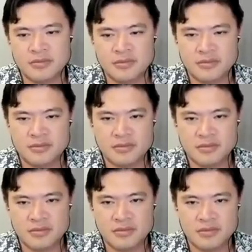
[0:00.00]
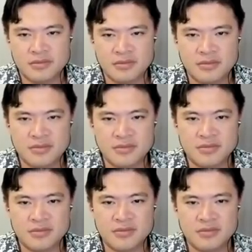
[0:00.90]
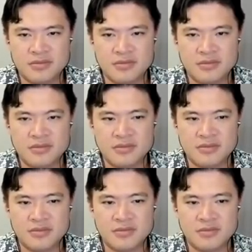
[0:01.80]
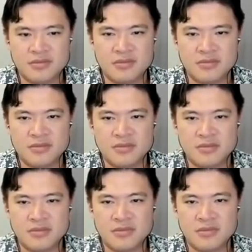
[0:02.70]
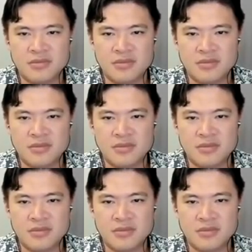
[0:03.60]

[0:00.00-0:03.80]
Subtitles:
No words are spoken by the person on screen.